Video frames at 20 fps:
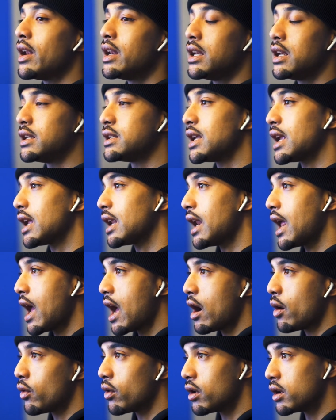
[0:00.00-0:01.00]
I need to take an
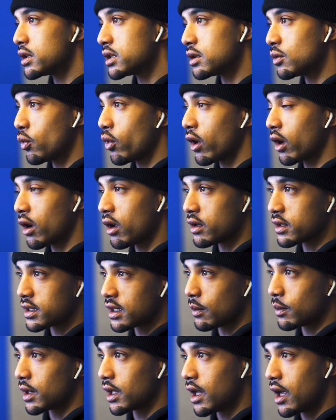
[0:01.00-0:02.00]
hour to work on
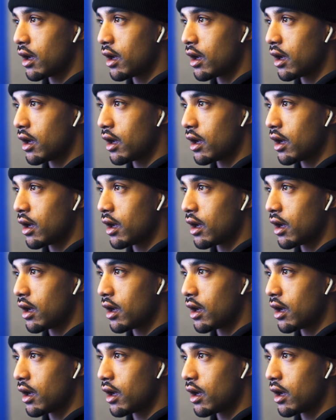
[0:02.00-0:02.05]
something